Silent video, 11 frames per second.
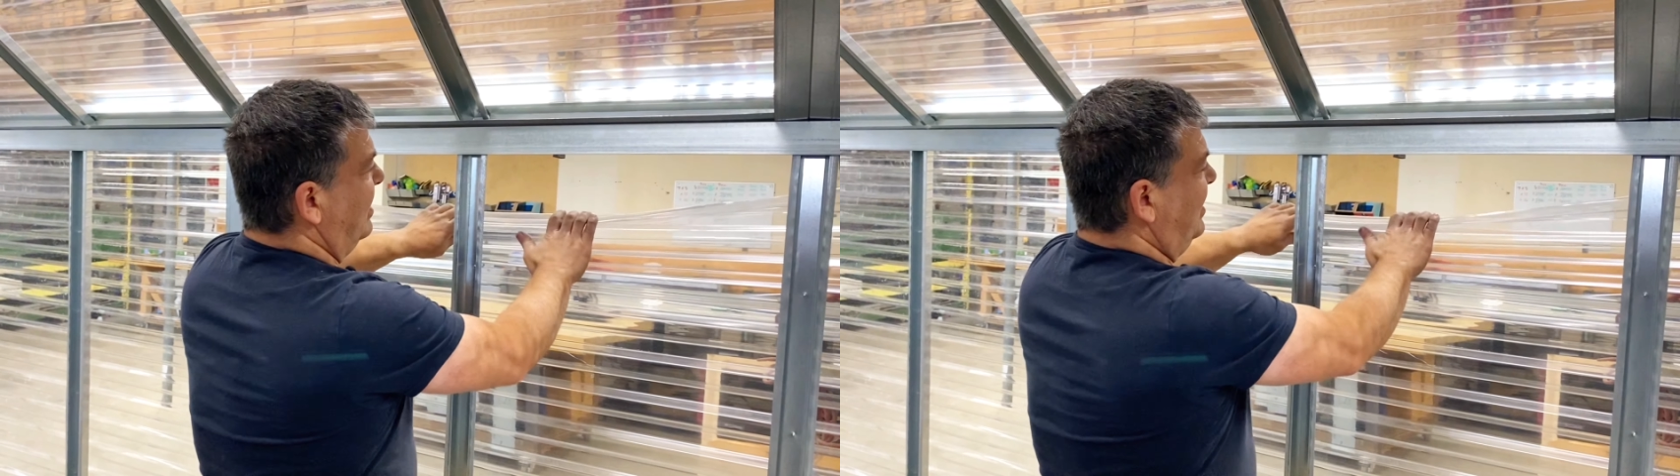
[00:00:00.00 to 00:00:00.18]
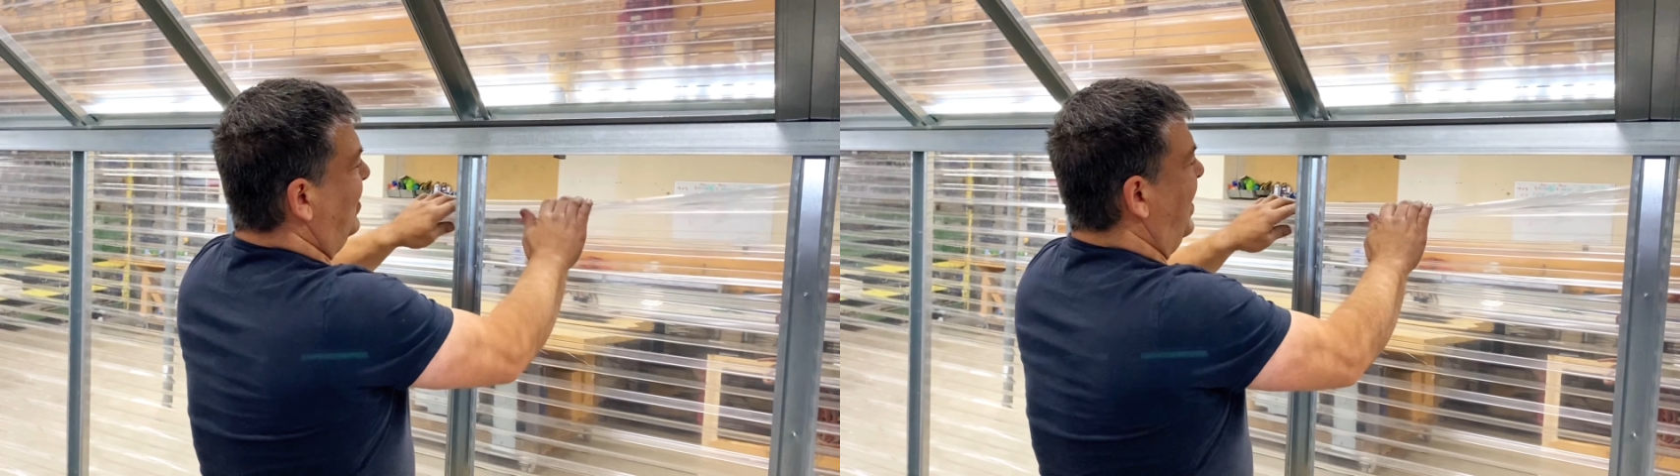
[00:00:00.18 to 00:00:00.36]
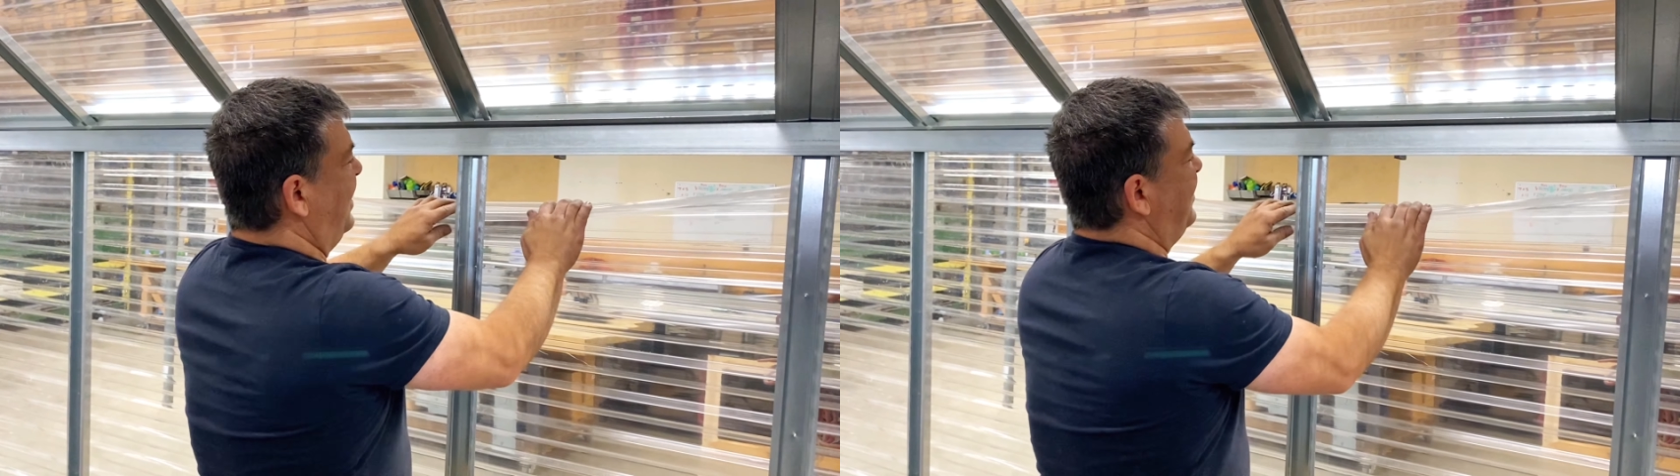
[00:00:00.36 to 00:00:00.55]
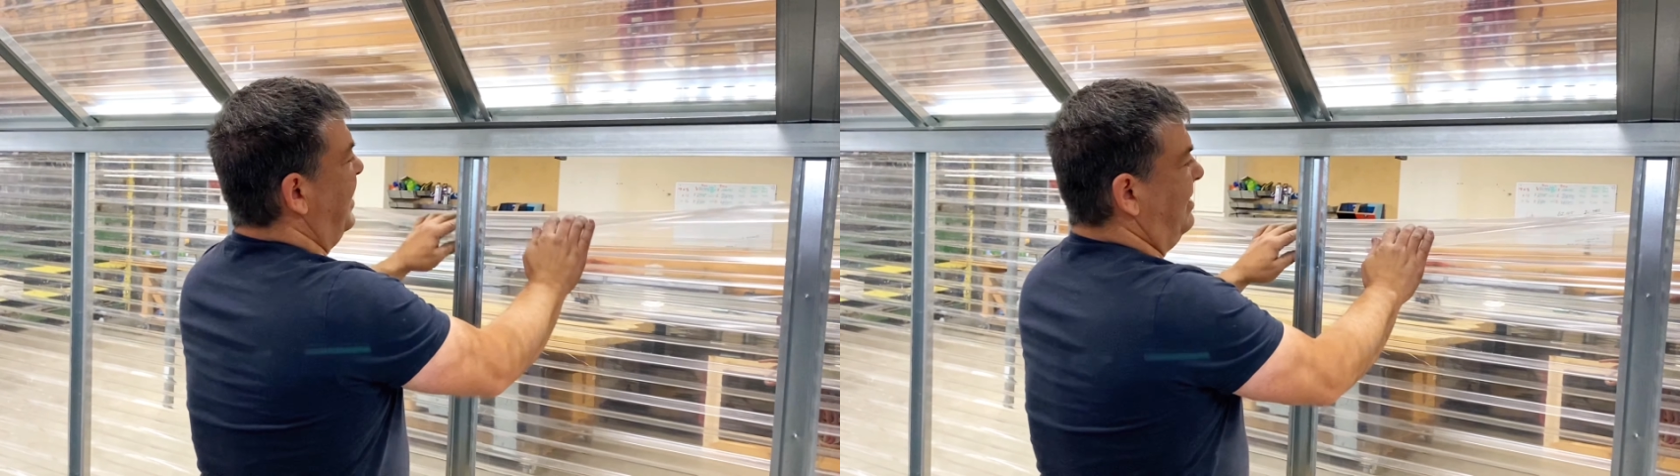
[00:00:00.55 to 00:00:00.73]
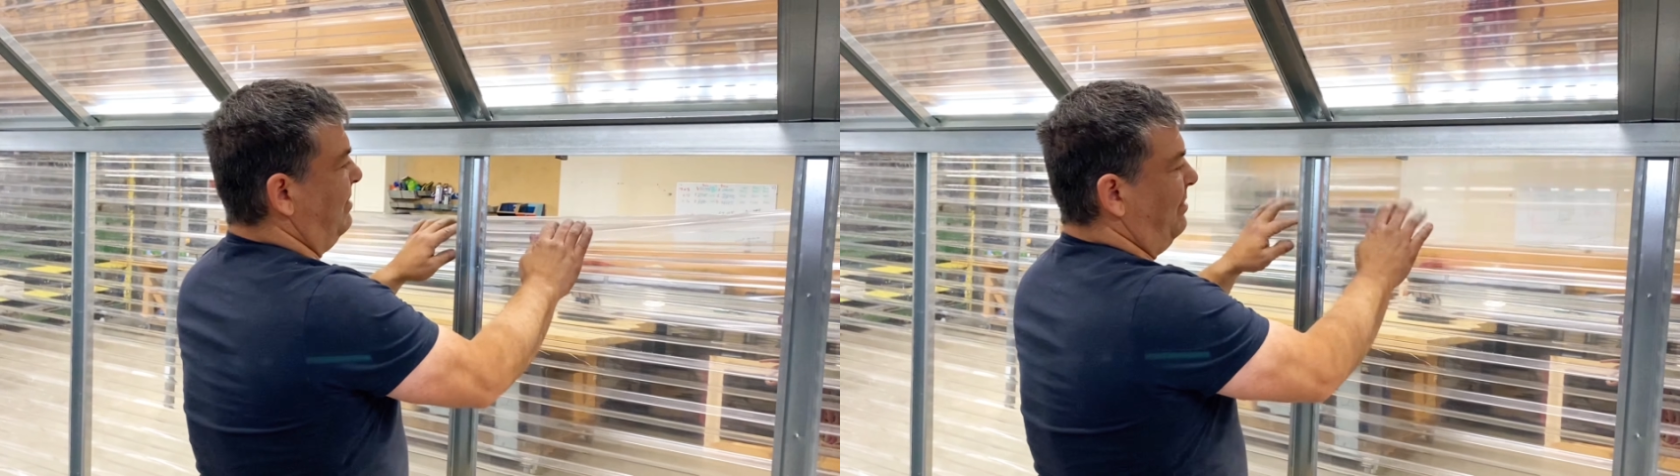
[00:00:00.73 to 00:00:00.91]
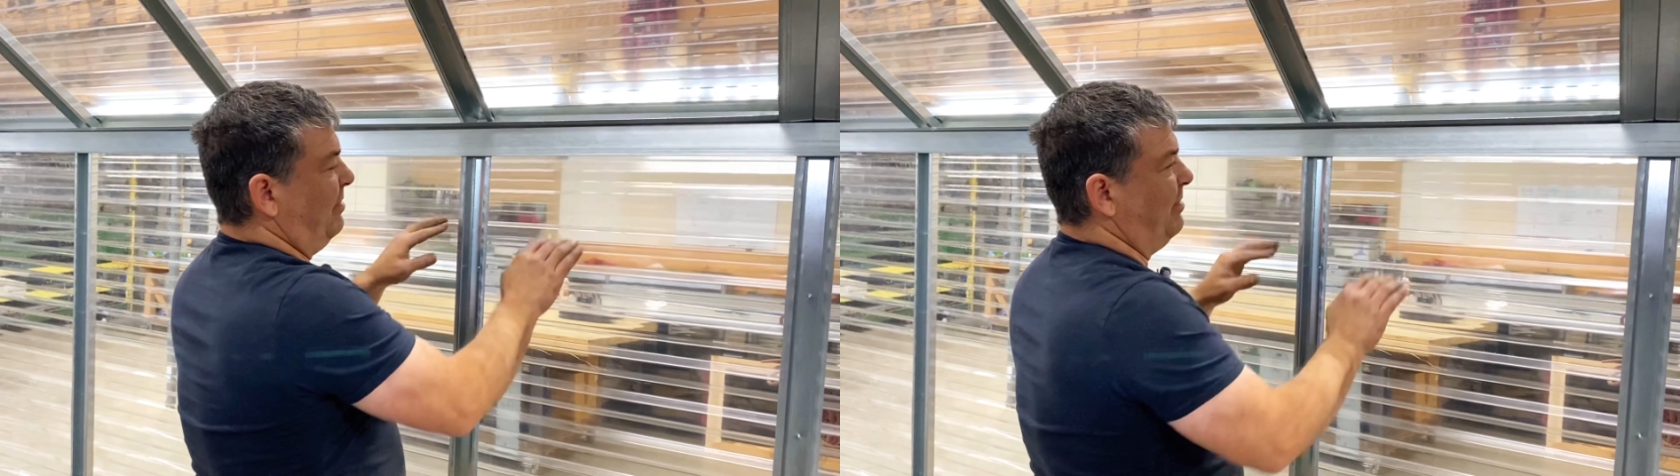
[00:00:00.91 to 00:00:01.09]
twist it
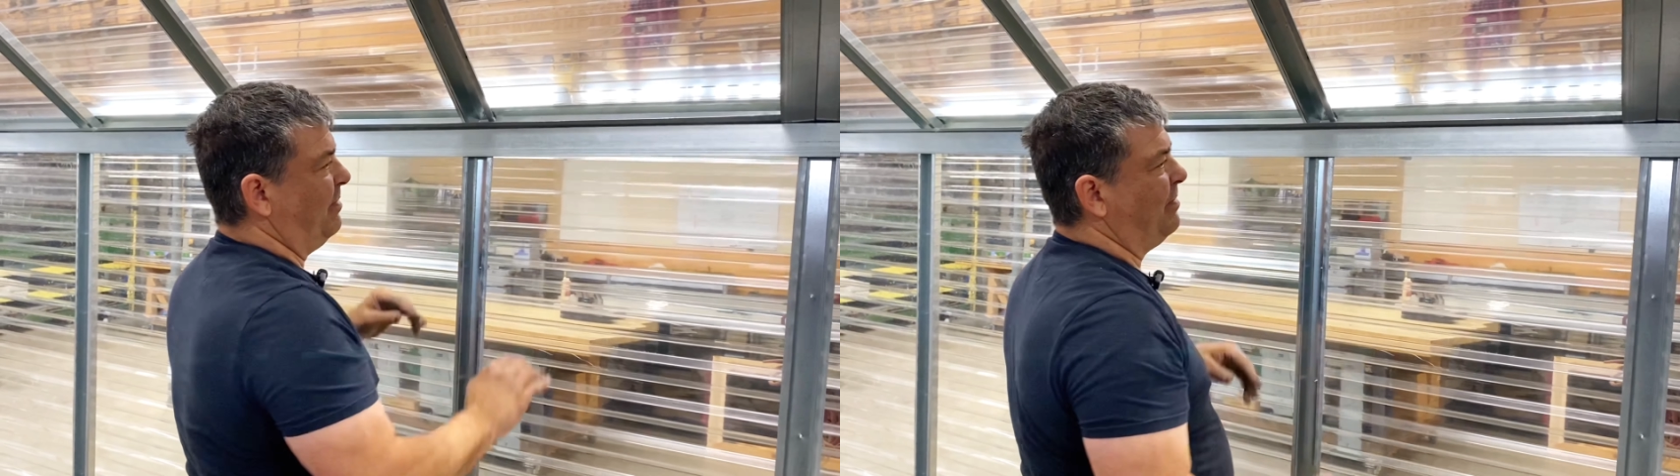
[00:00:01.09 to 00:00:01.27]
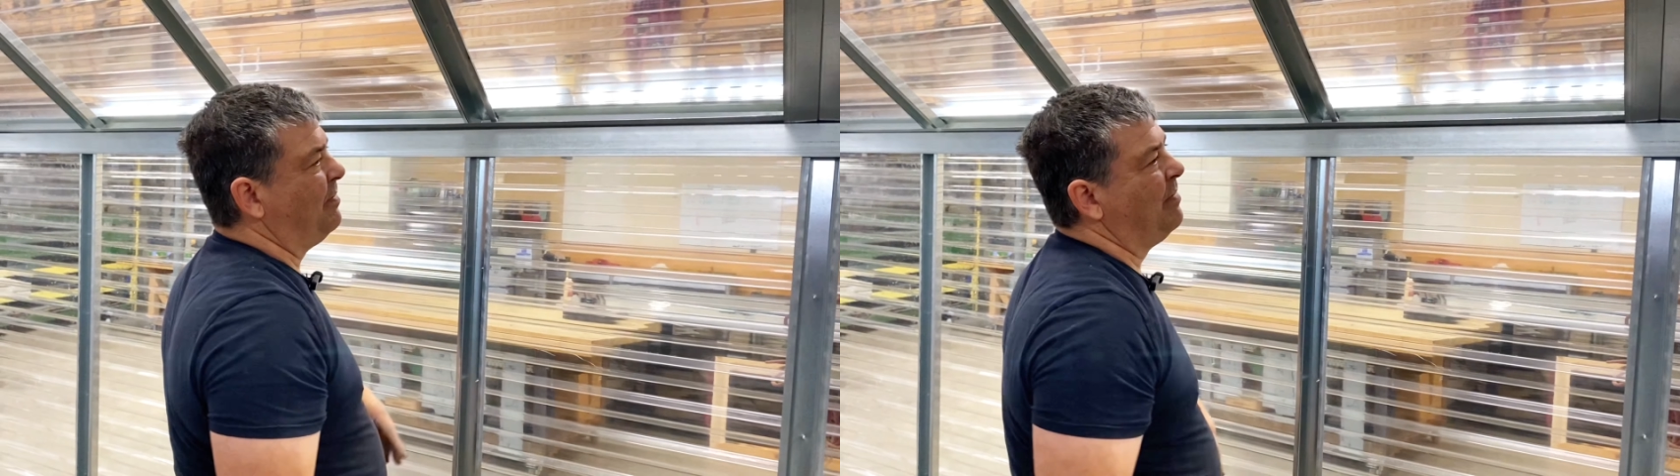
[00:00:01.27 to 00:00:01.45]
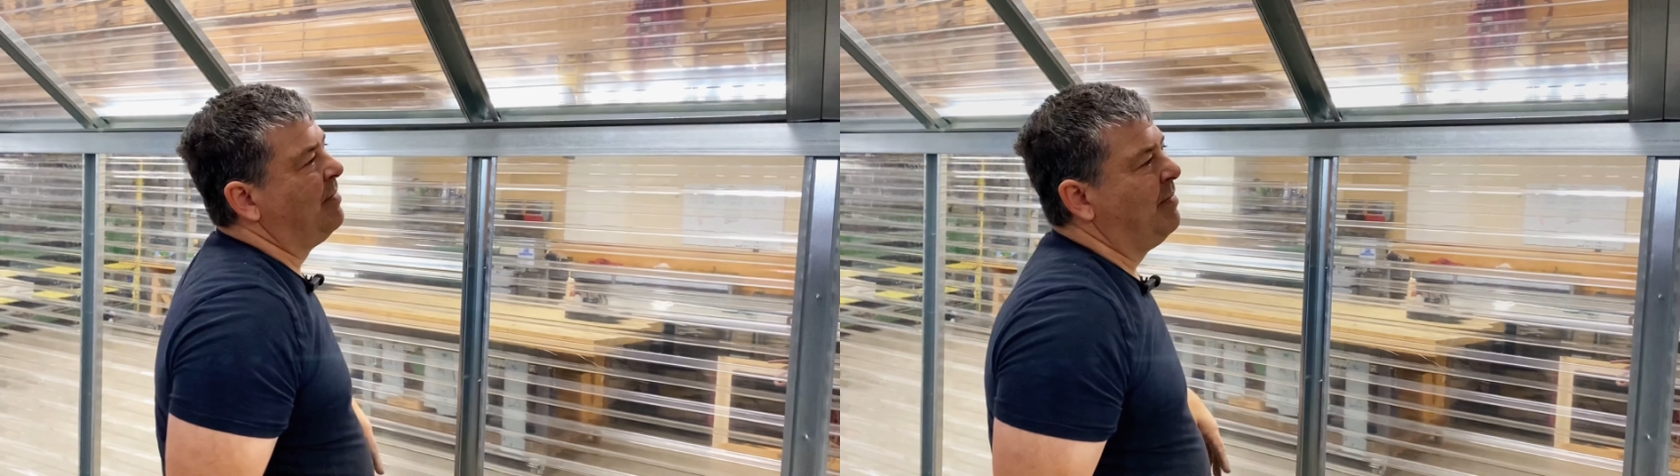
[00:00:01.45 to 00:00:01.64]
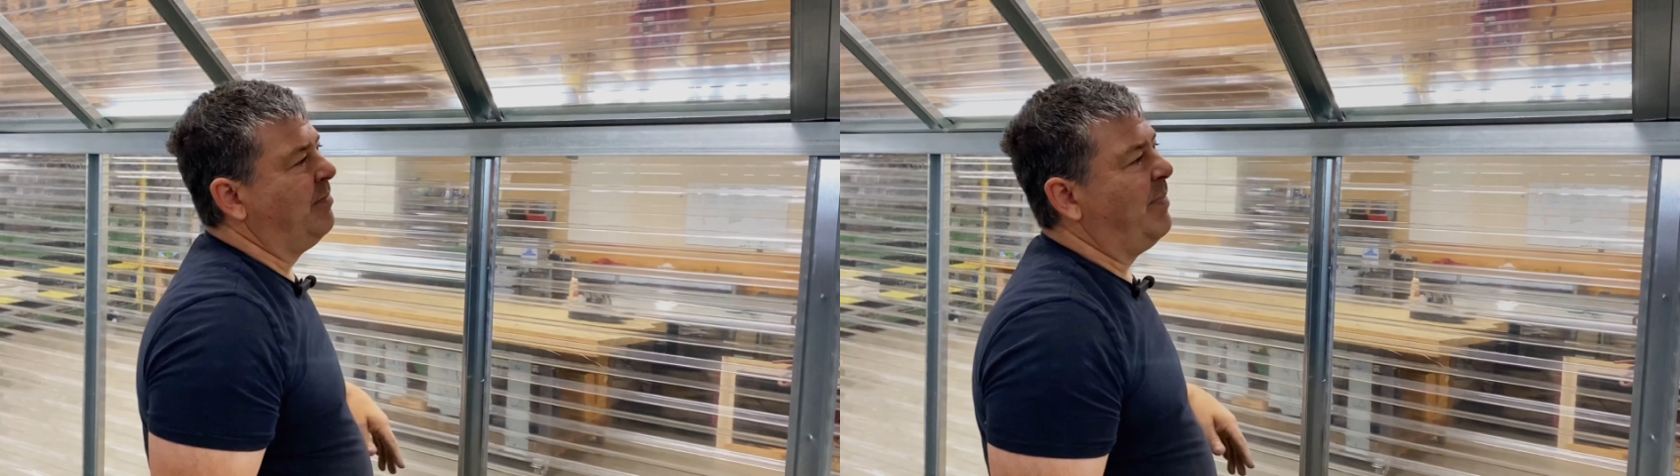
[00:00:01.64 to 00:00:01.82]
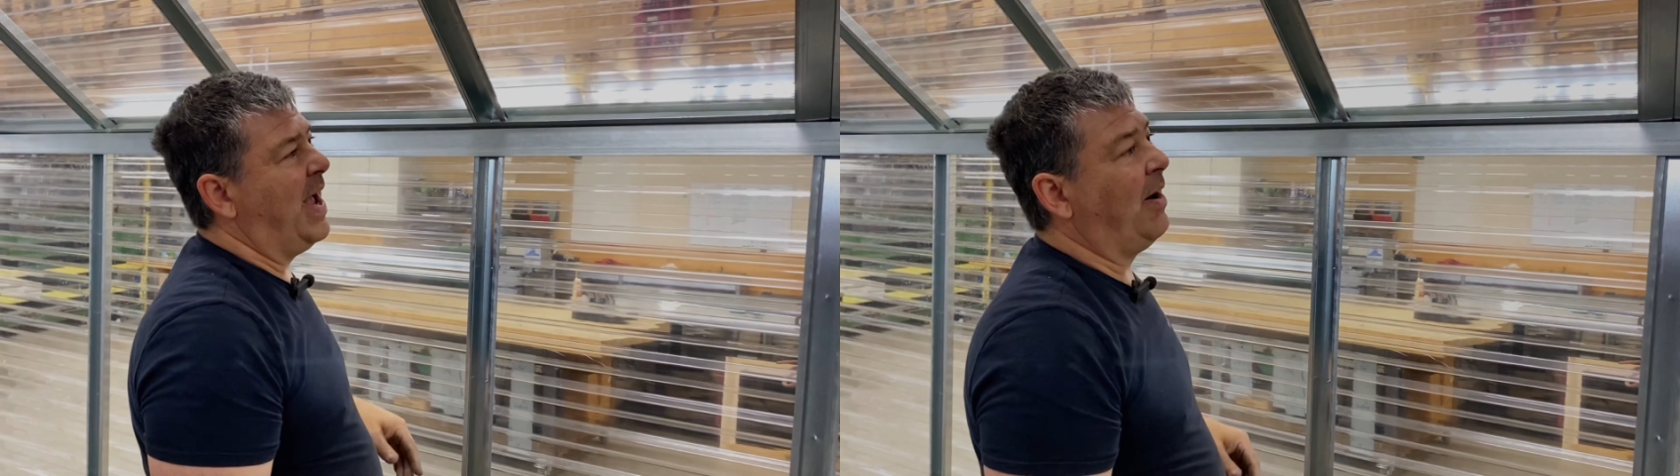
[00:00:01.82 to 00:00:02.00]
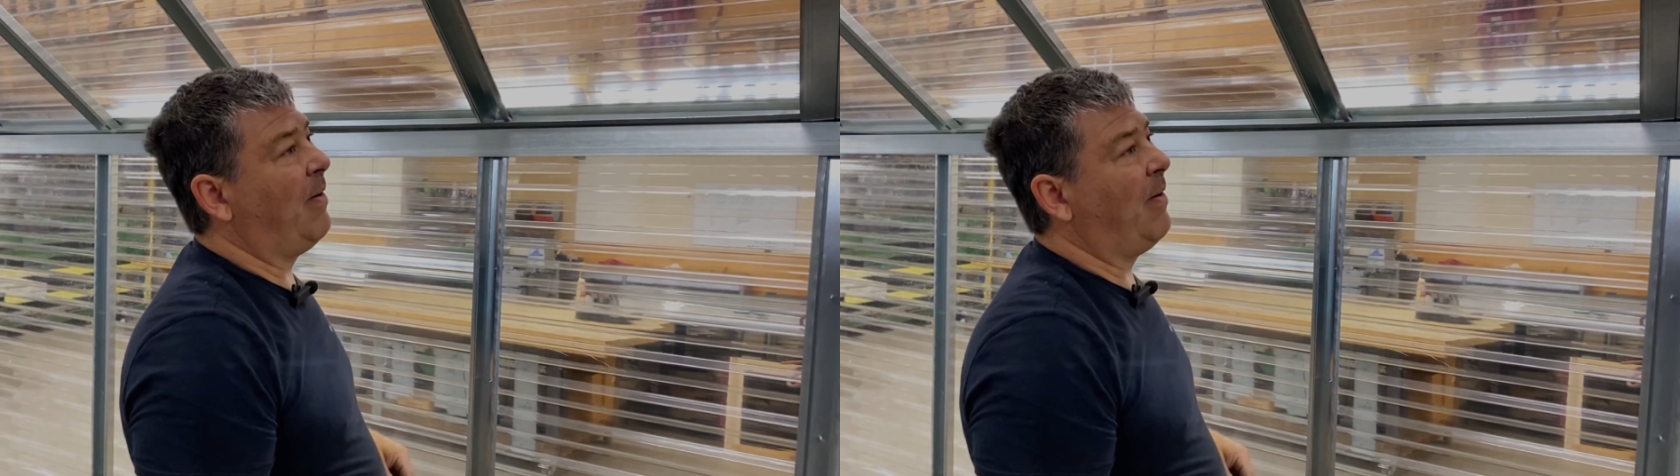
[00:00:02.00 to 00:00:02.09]
and bang